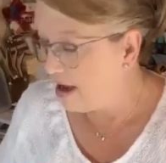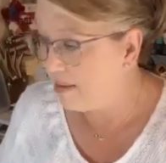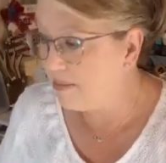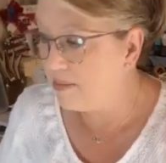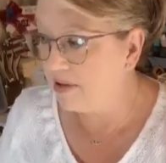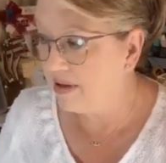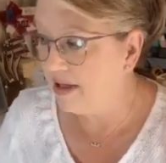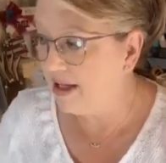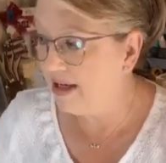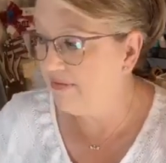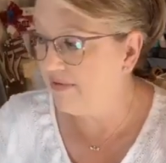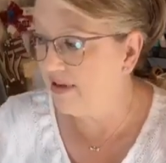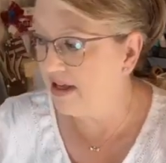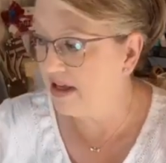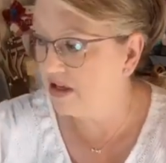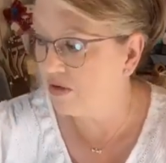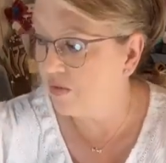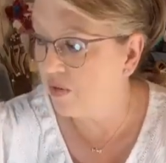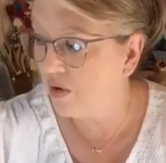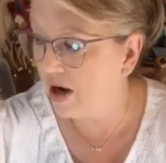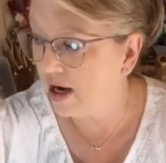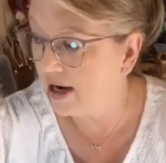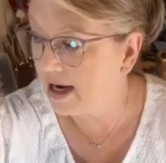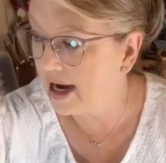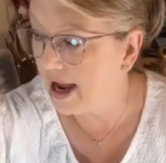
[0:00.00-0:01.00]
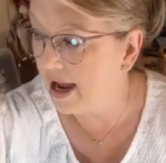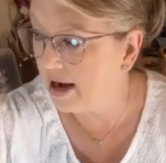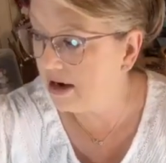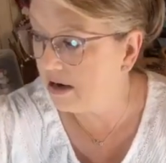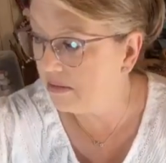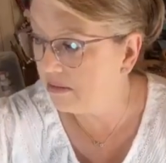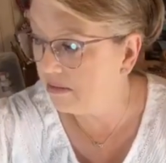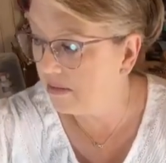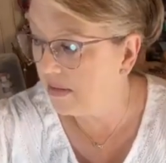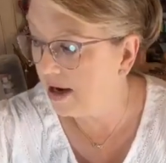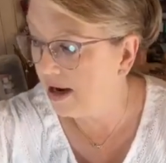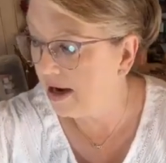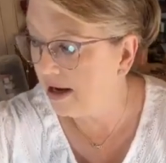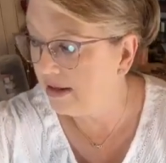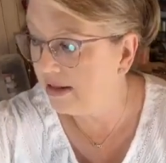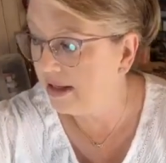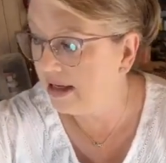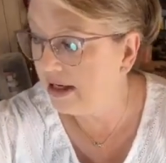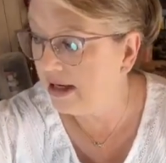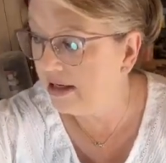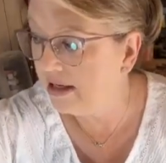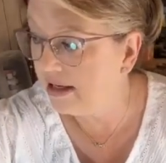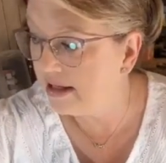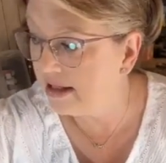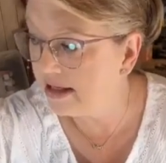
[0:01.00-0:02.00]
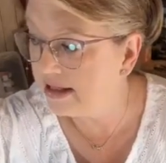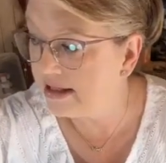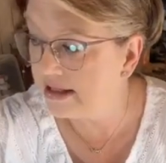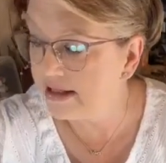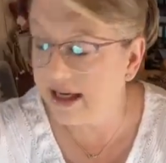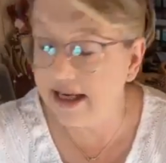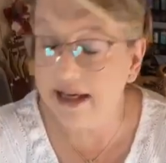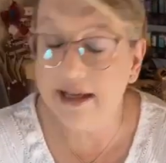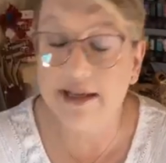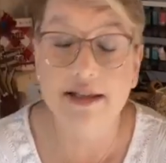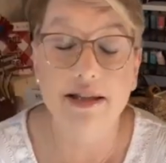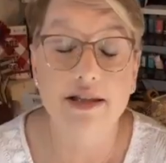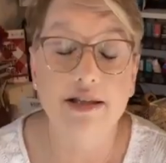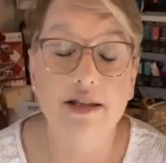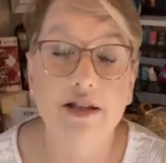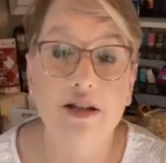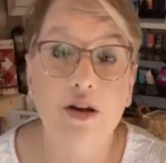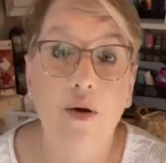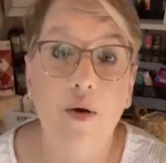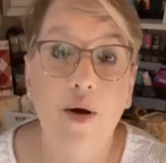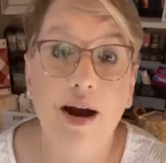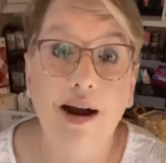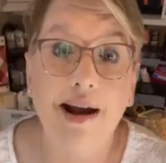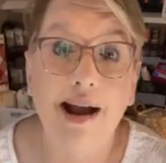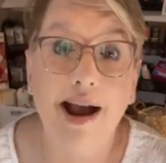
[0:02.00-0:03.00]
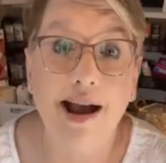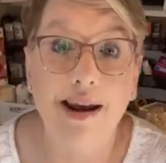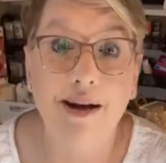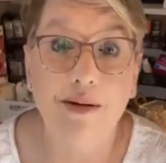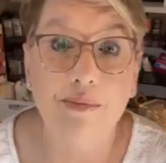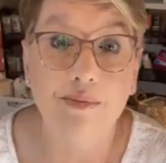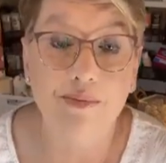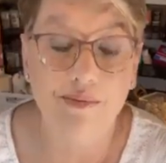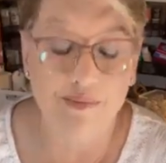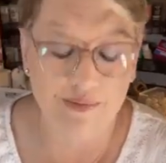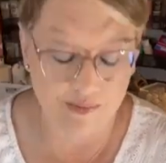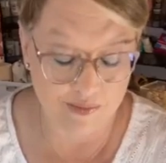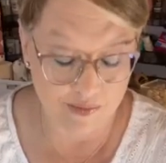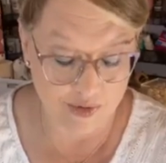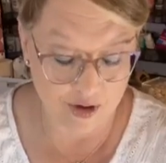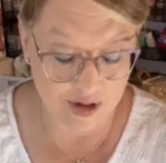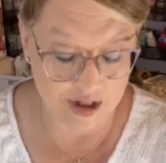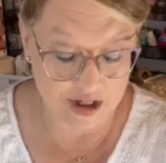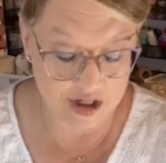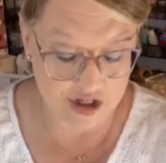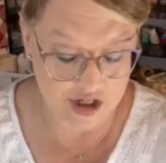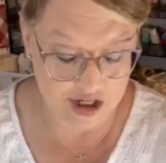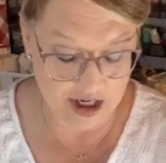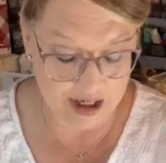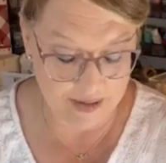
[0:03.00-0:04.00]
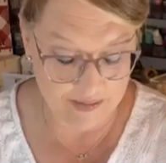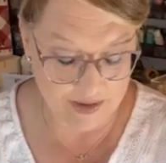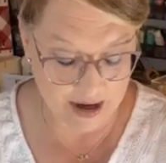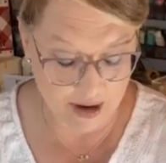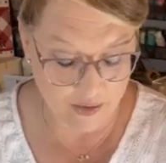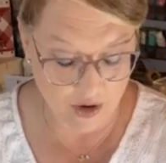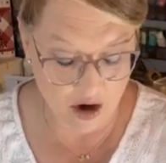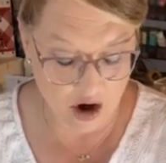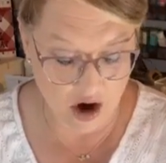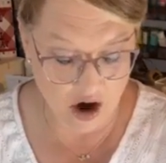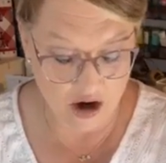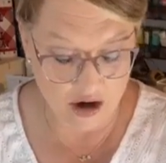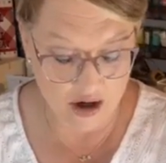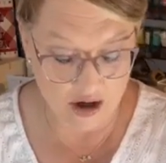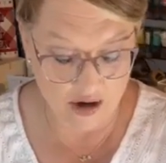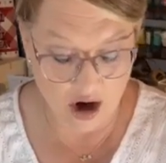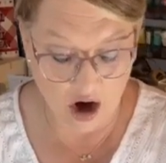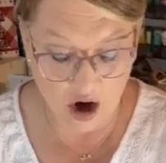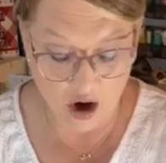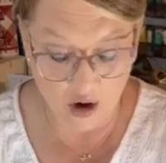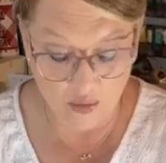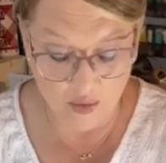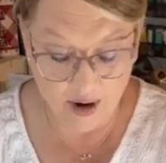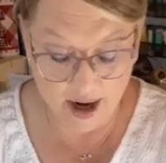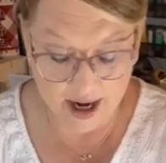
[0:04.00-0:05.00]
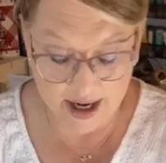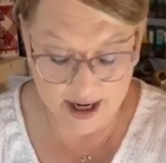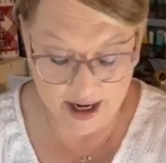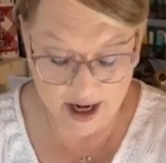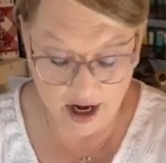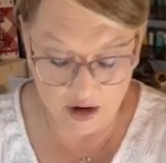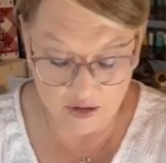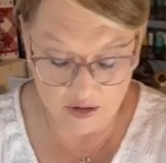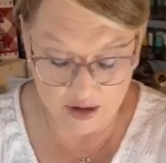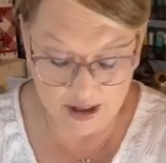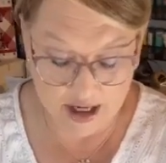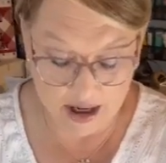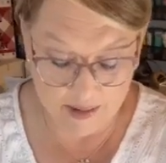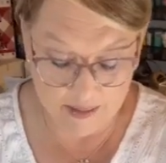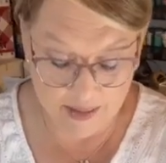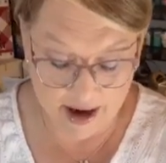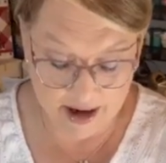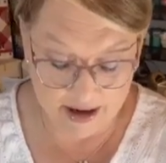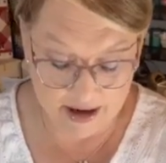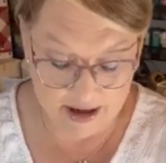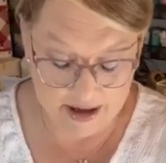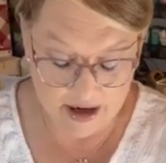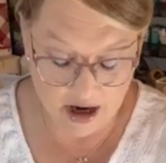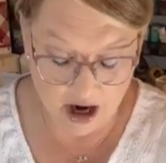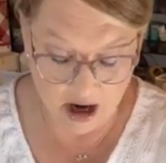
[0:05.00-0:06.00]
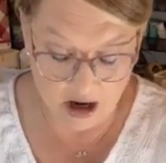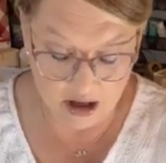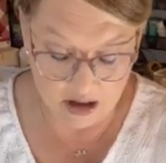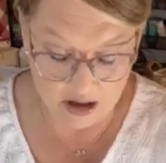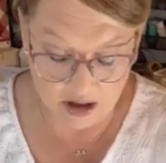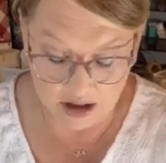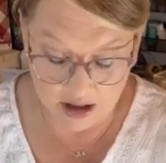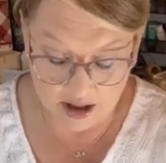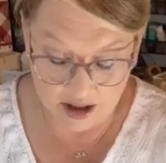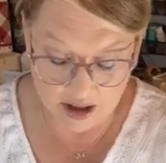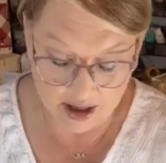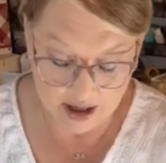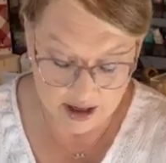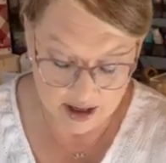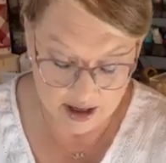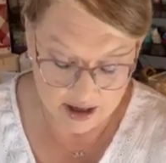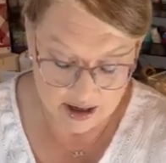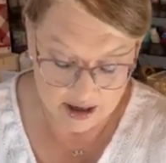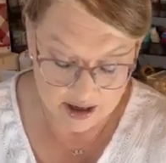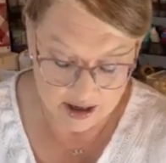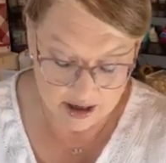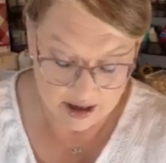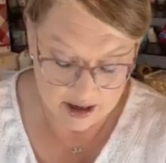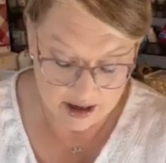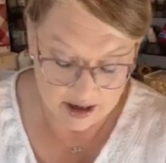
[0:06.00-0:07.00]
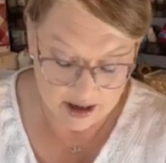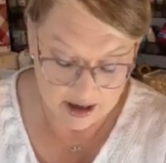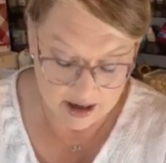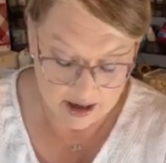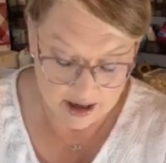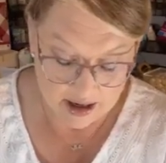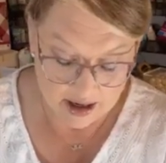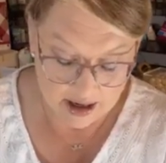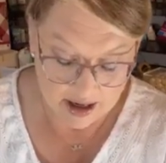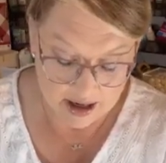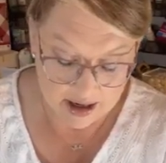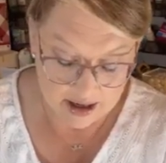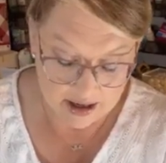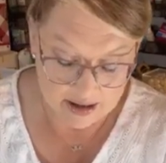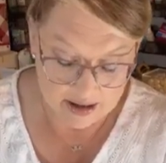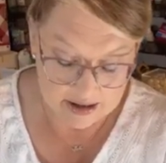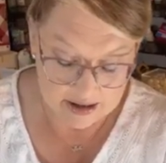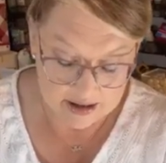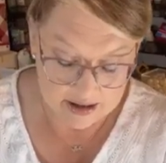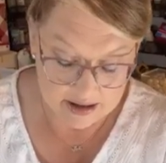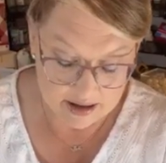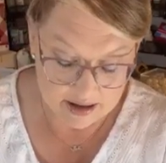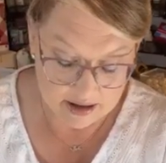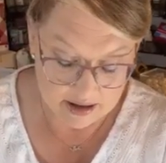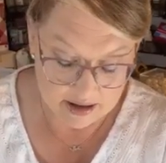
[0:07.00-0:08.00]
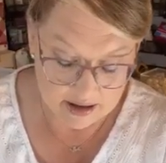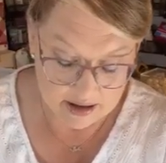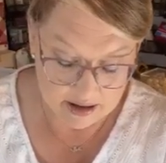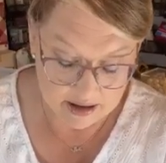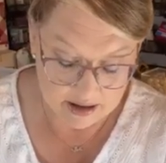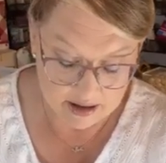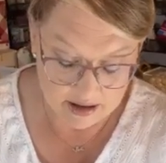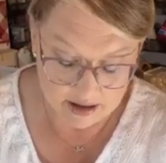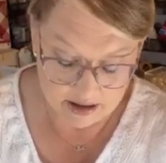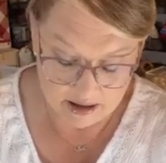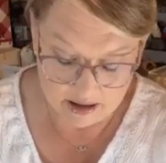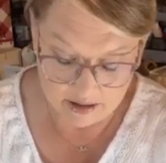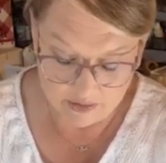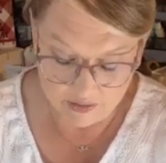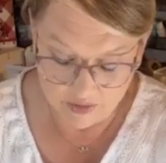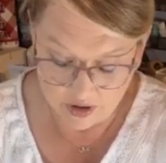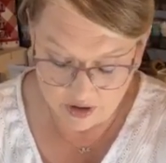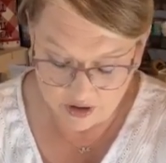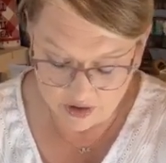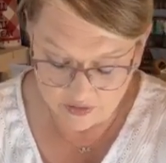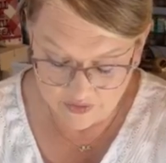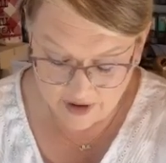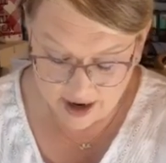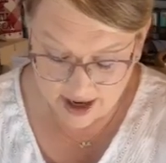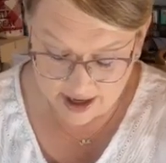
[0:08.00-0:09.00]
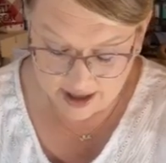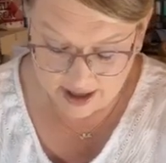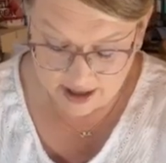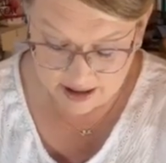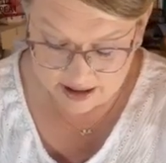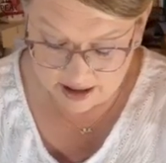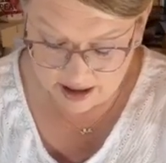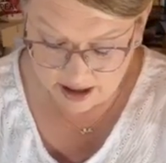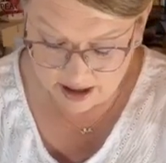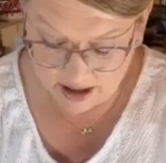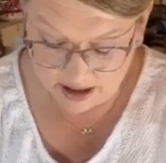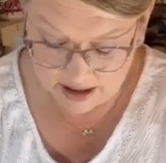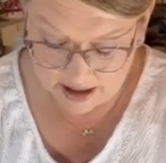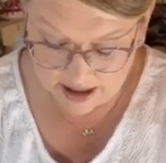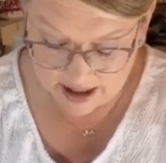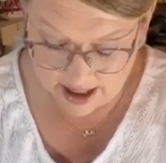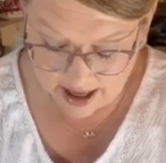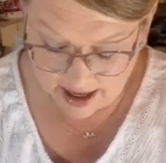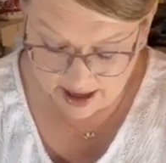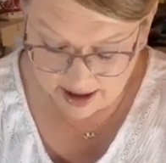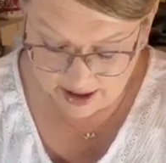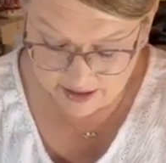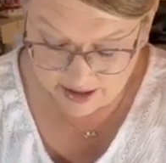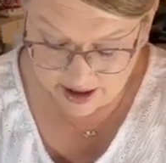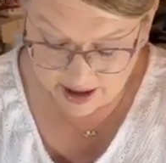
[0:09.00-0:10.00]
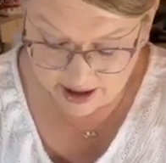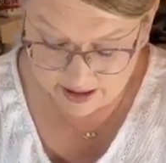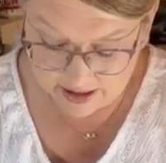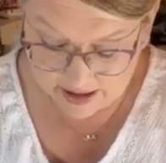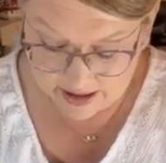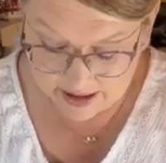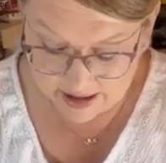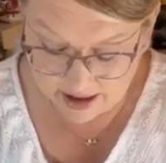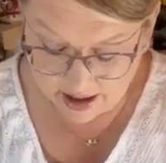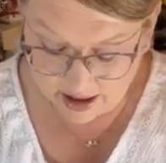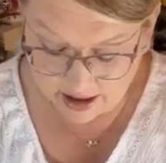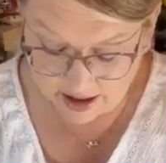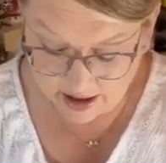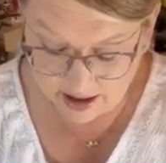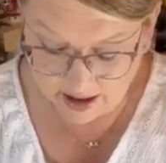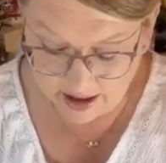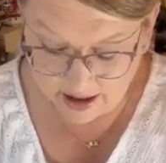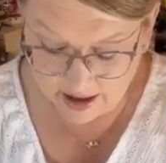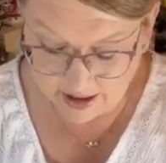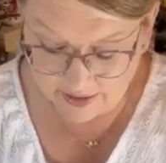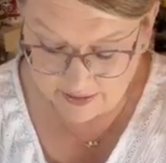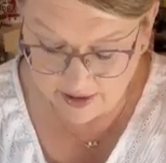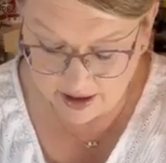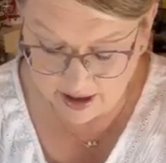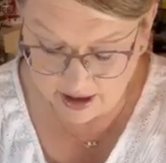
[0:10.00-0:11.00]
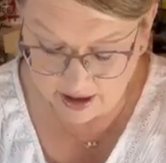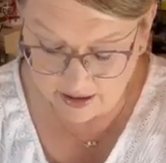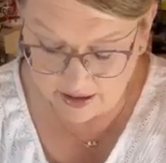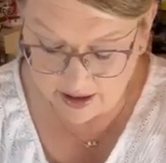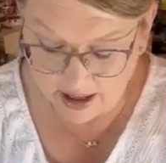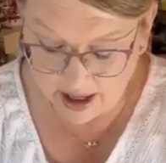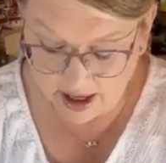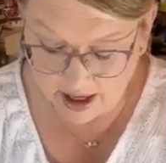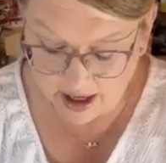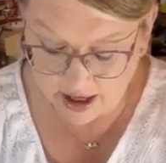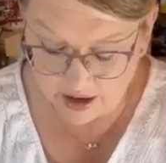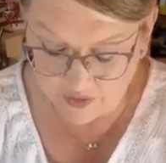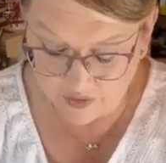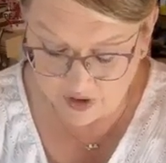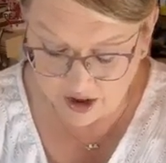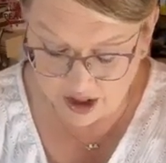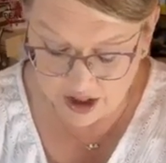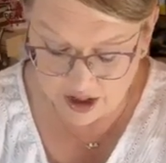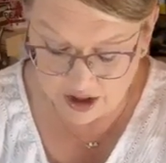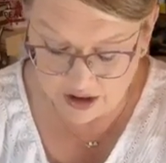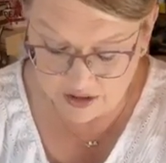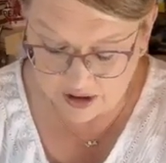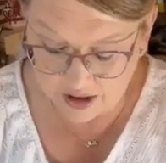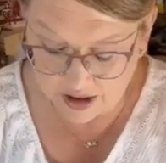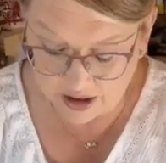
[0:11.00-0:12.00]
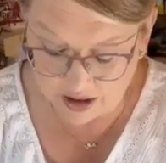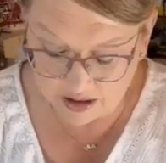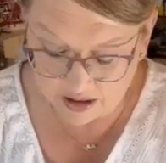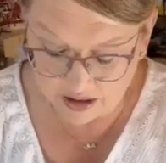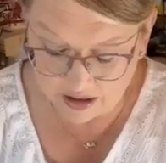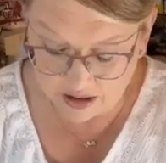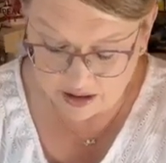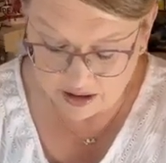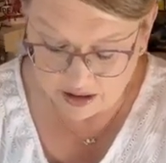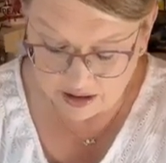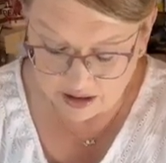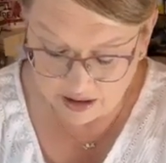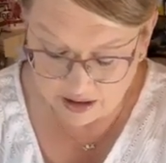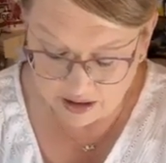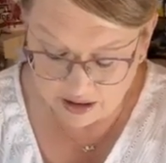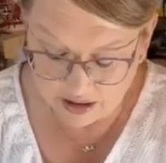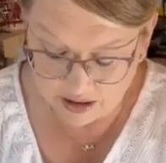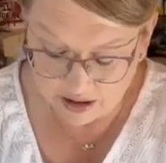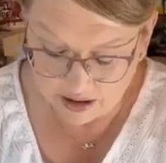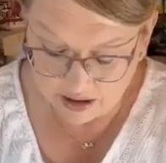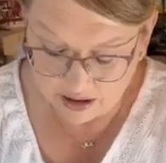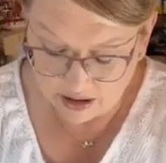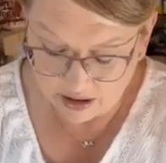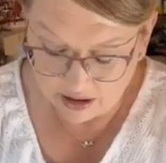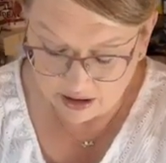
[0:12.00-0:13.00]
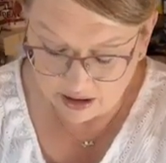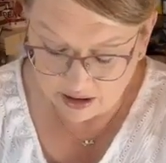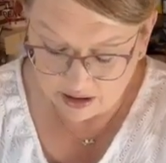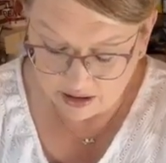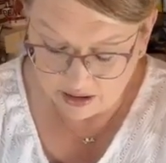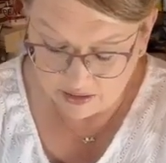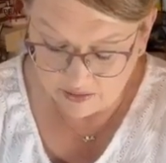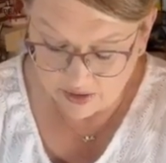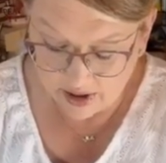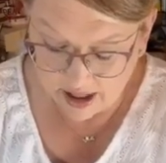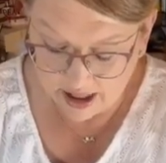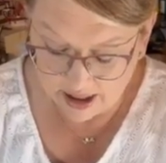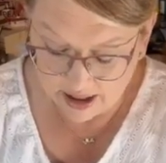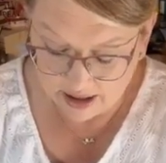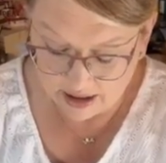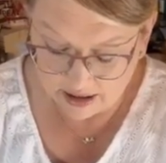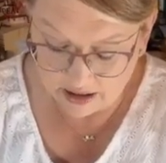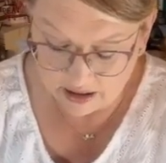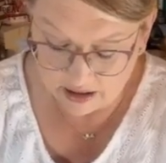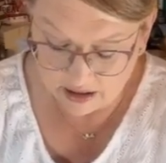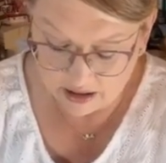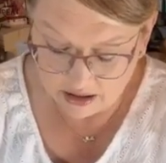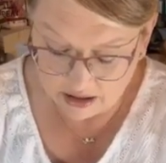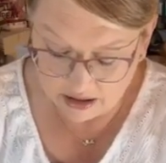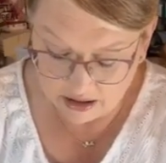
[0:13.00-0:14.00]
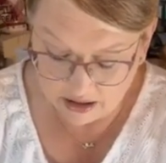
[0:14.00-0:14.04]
I believe that's where I got them at the end of the season. So I got them really cheap. They were already only about $1. And I wonder if I can untie that instead of cutting that. And then I can reuse it. Right?